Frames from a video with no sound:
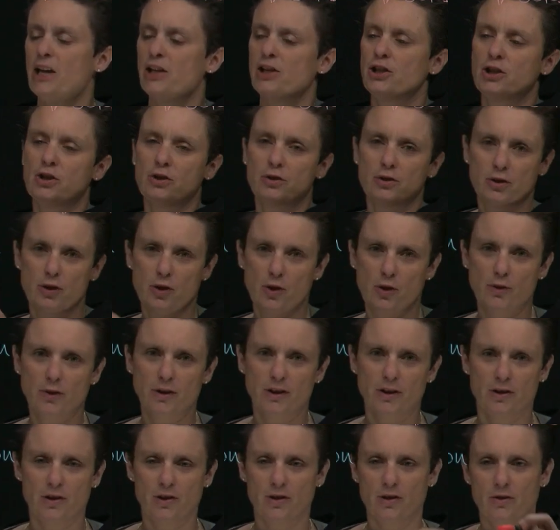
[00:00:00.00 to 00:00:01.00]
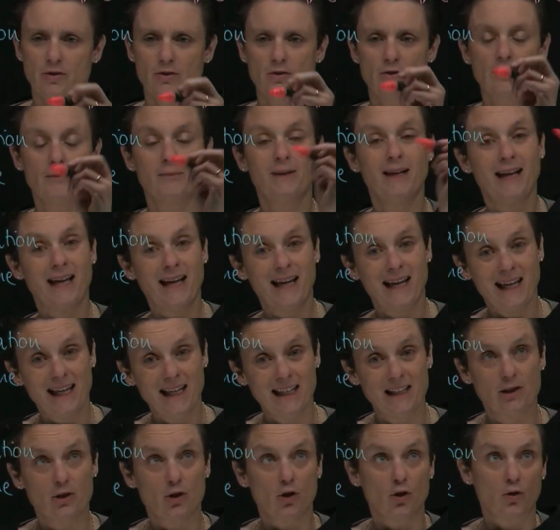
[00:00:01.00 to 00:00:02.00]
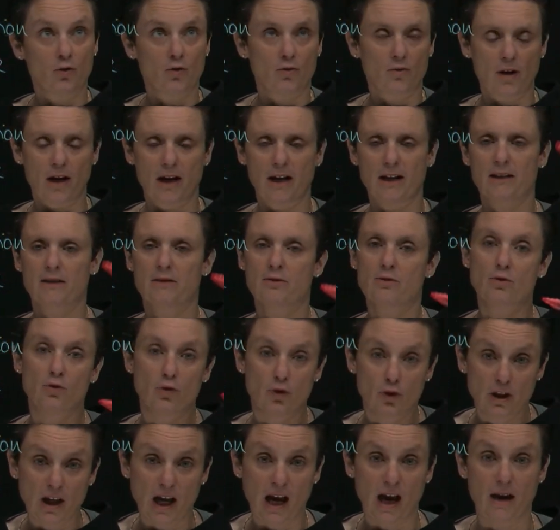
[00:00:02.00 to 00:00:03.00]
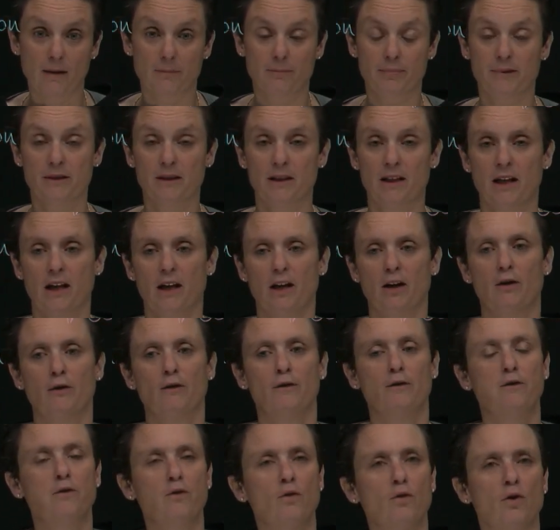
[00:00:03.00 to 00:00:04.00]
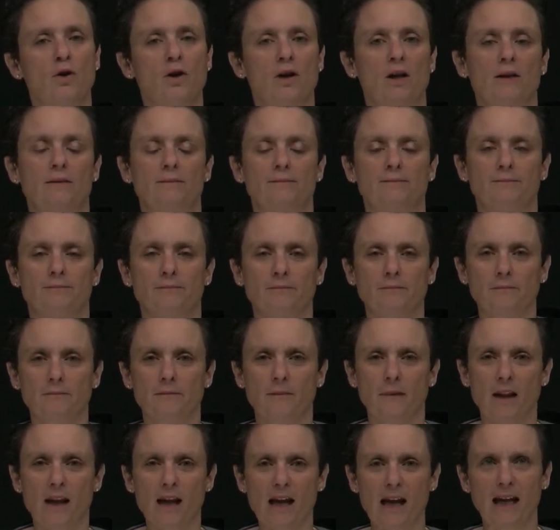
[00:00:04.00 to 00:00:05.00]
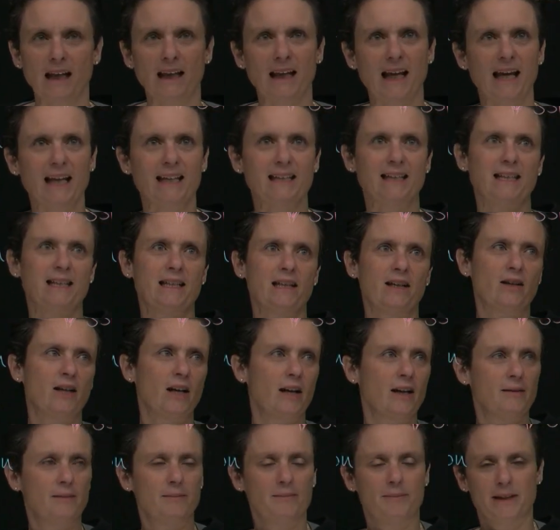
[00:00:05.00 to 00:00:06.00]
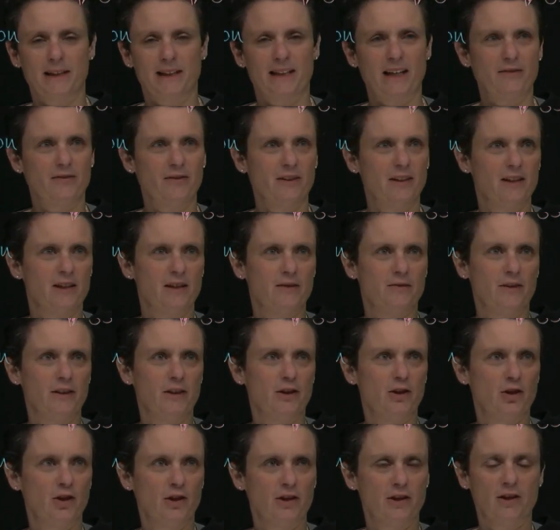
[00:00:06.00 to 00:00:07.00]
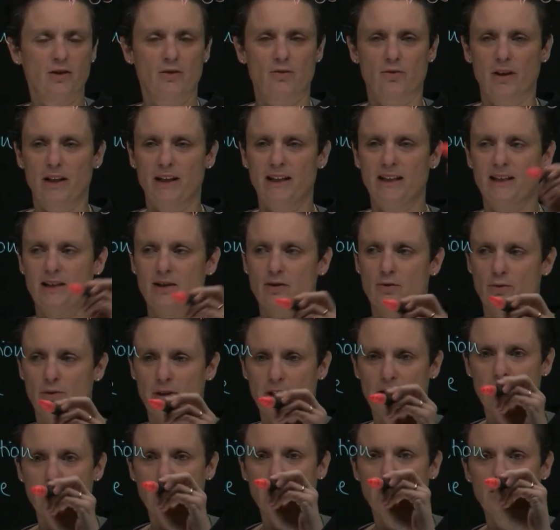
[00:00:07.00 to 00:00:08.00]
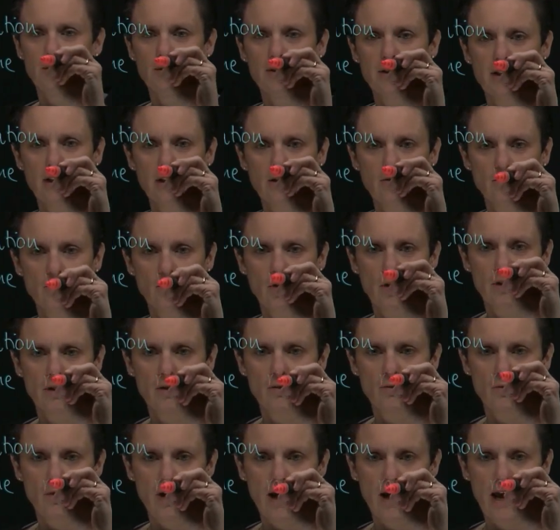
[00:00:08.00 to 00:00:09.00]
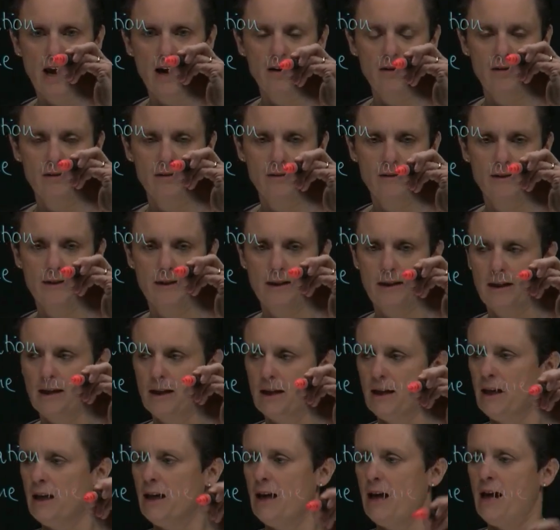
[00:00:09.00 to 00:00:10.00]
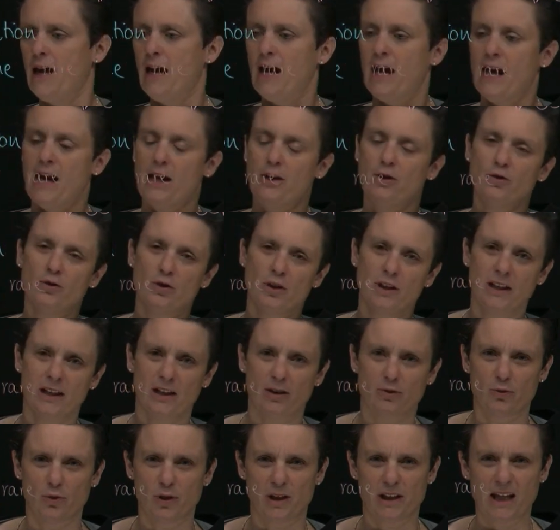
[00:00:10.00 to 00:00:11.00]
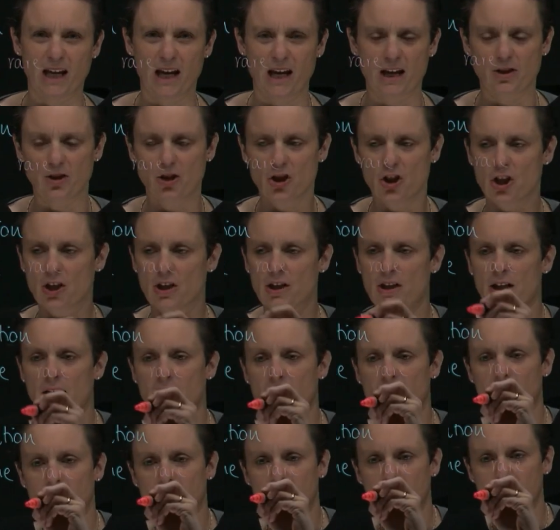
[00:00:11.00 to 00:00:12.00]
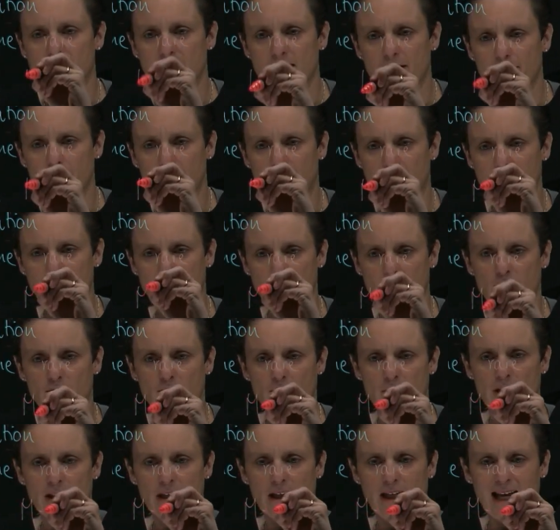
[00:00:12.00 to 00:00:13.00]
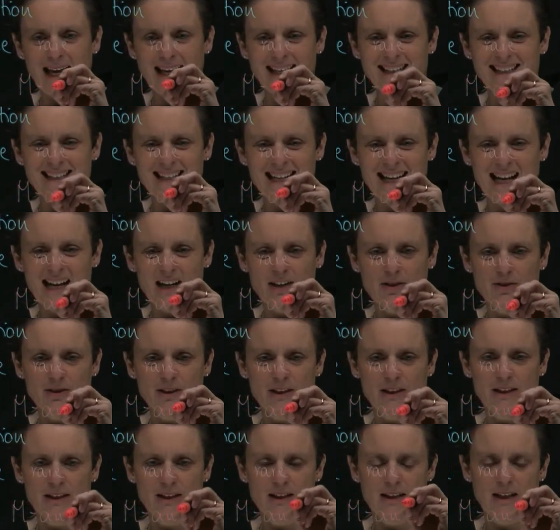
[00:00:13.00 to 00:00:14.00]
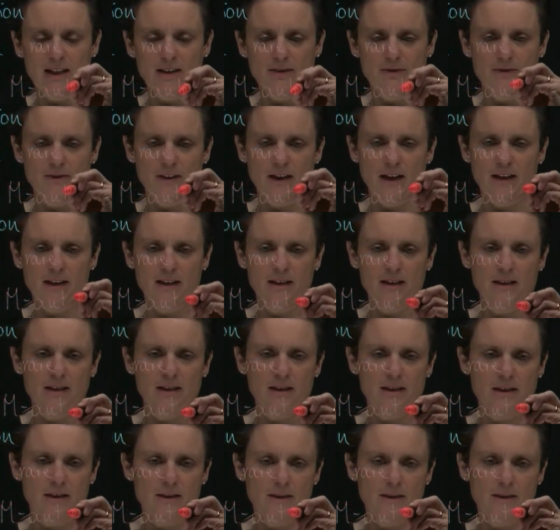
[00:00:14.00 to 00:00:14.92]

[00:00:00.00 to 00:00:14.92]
Serotonin syndrome is correct, could happen for an SSRI, but definitively not the greatest risk, because that's rather rare. Urinary retention, that's a muscarinic antagonistic effect.